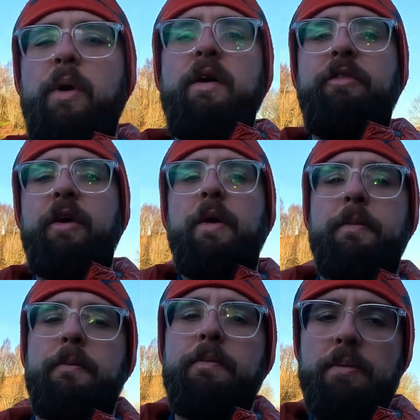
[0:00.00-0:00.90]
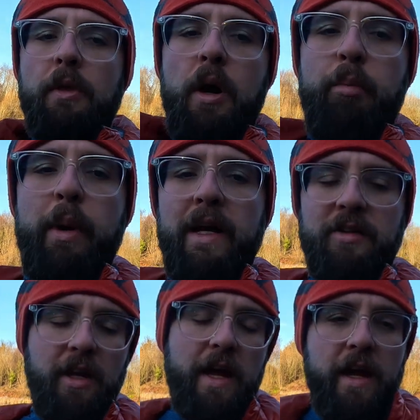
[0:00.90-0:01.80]
with a
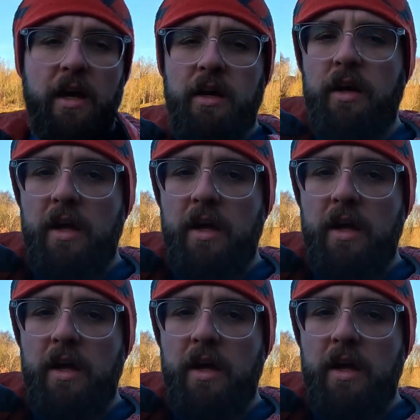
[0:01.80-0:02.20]
base layer.